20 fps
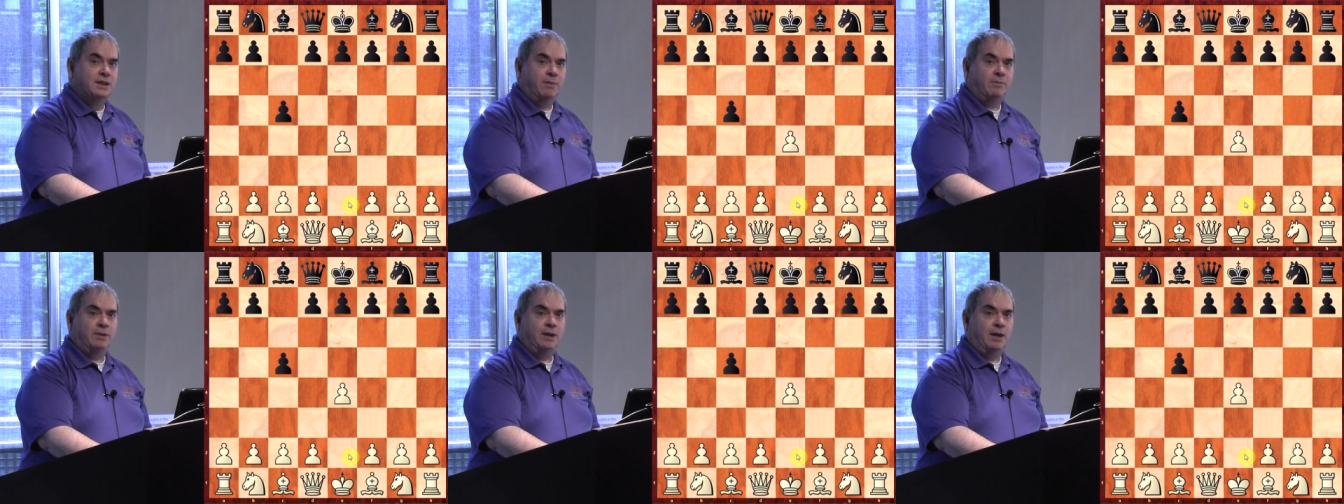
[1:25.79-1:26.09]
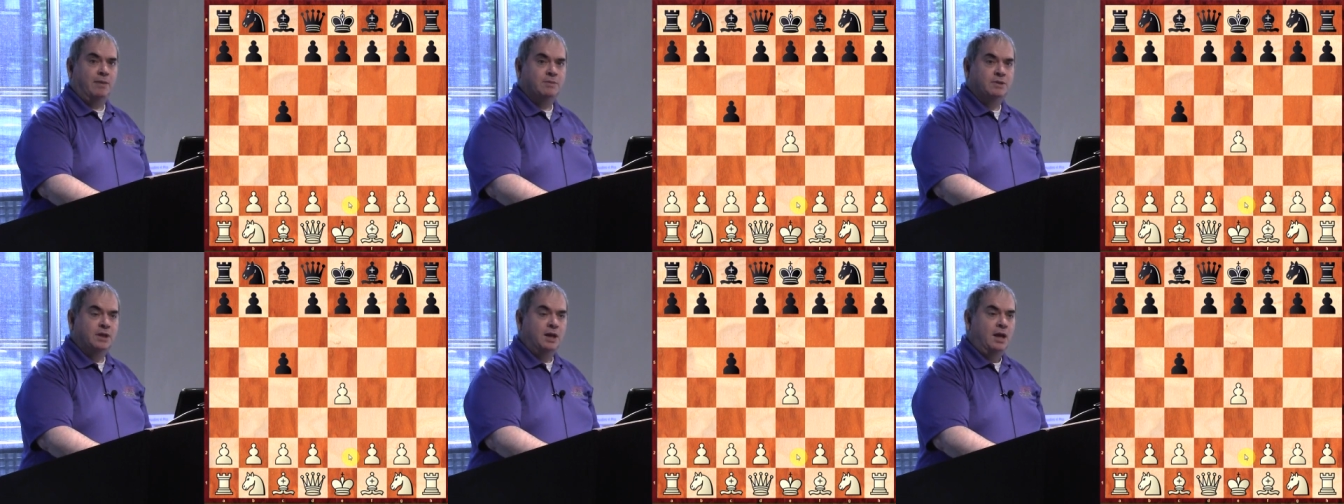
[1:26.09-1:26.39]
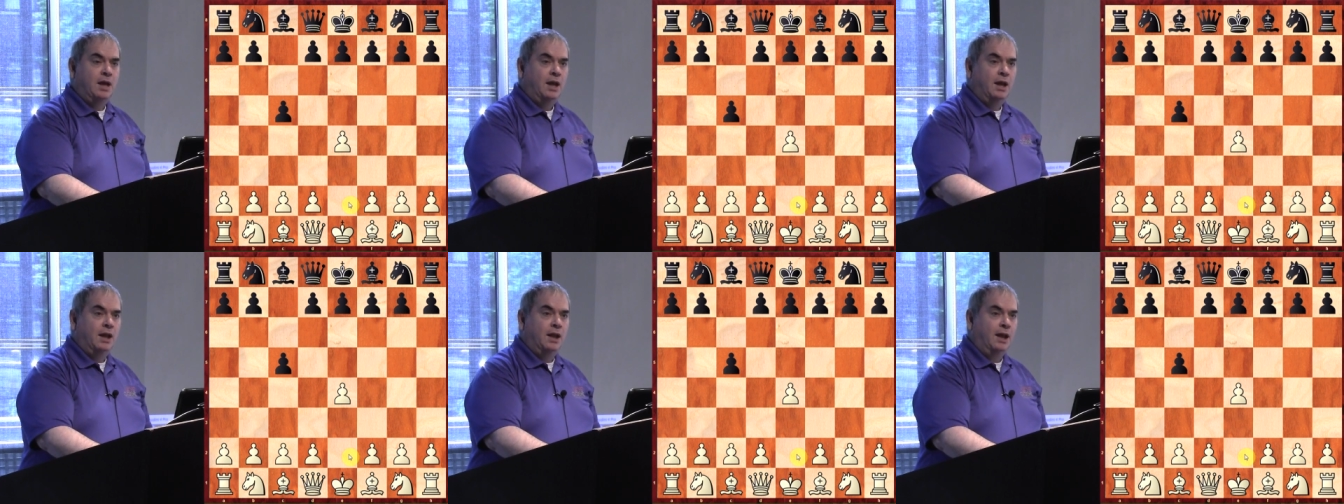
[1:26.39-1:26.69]
sometimes
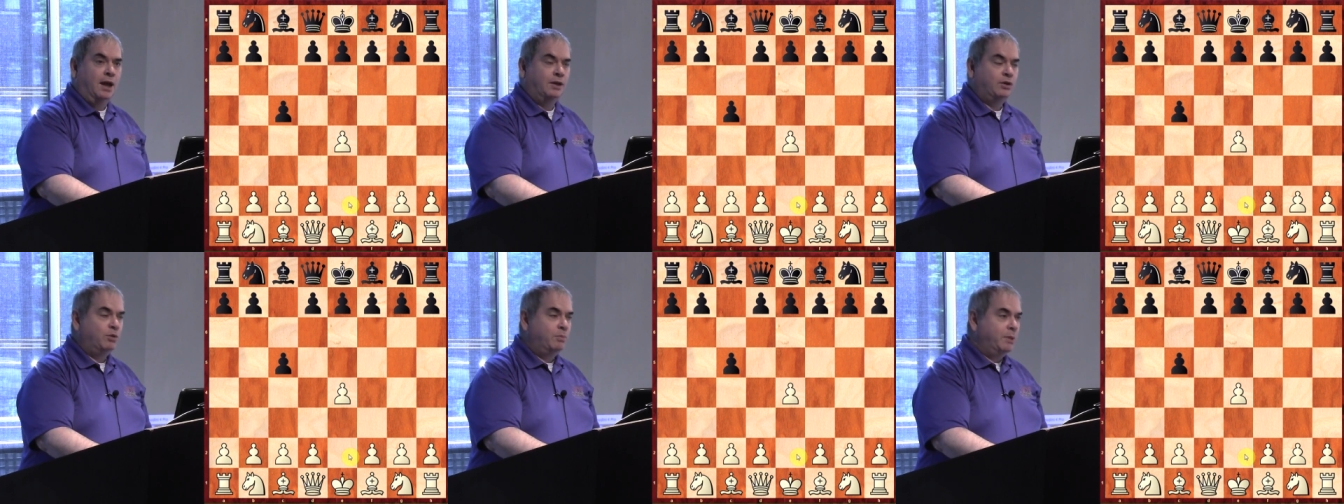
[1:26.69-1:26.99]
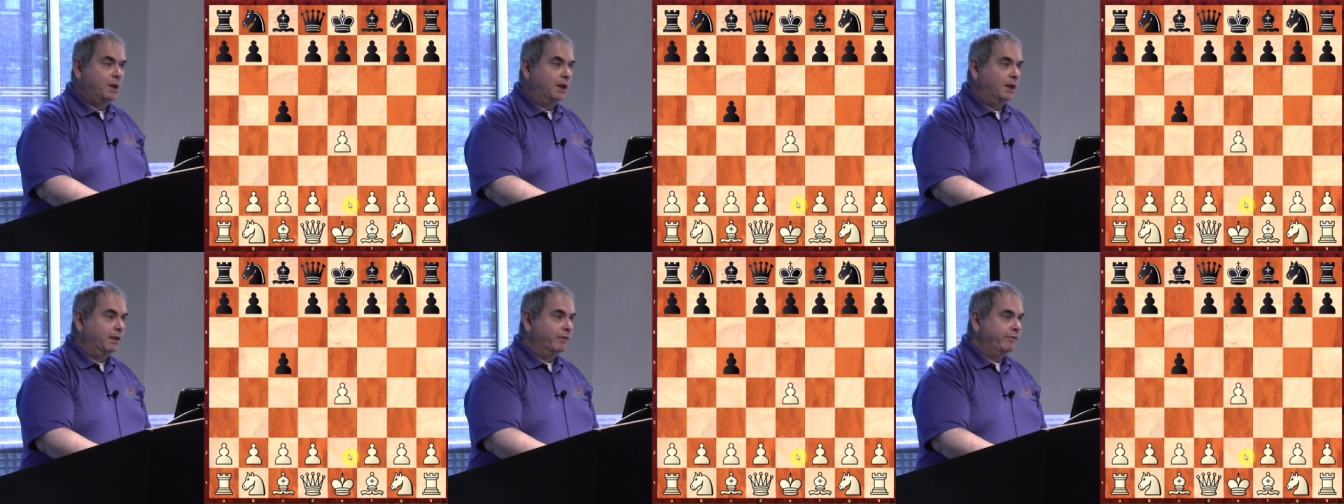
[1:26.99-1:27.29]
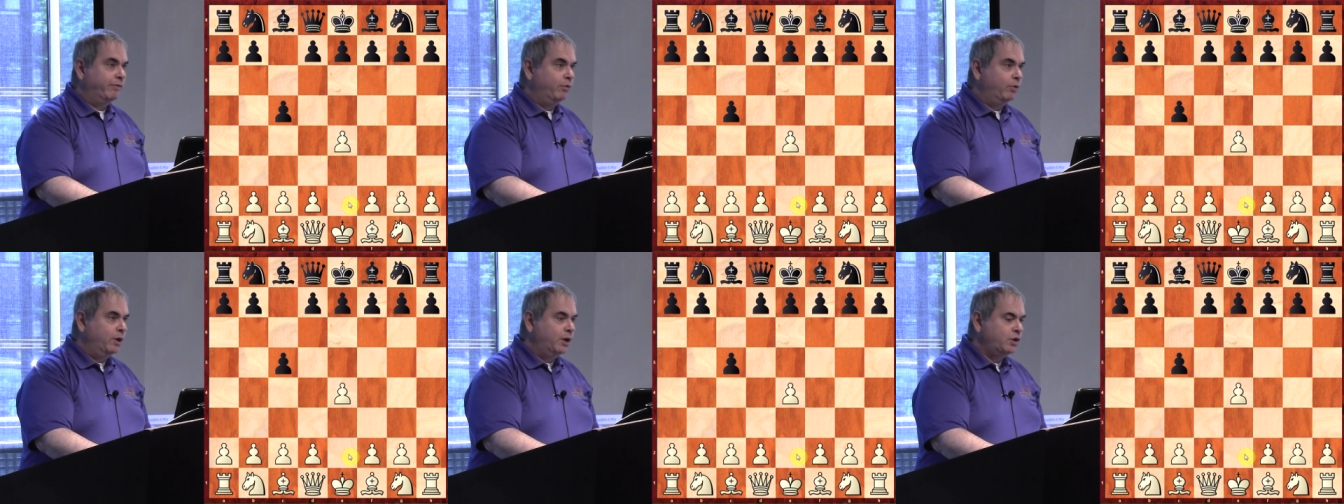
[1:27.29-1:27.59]
like to be a little
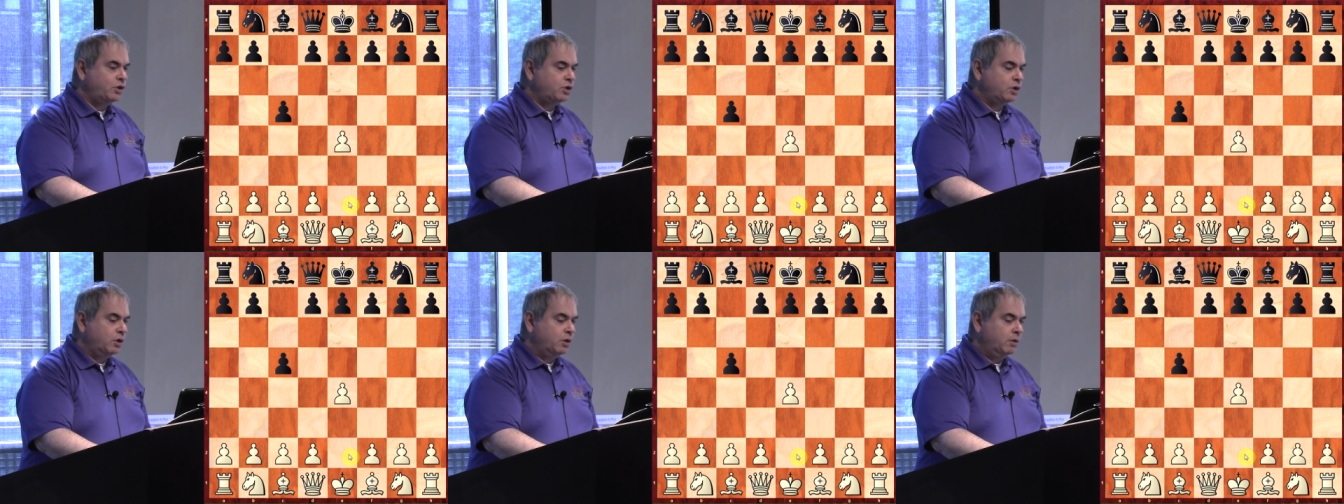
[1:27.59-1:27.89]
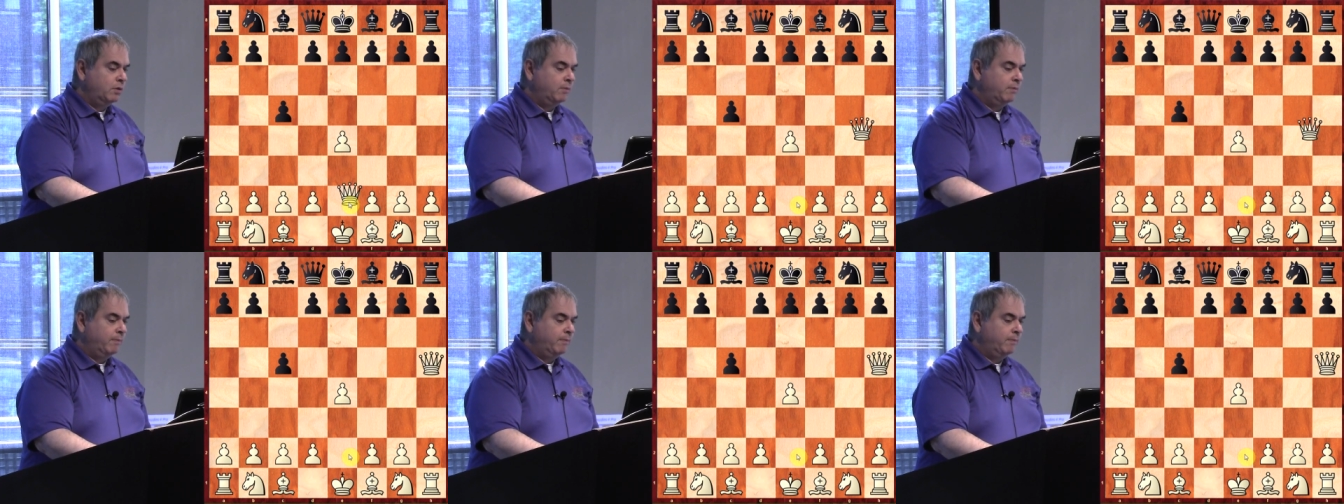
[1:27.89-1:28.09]
foolish.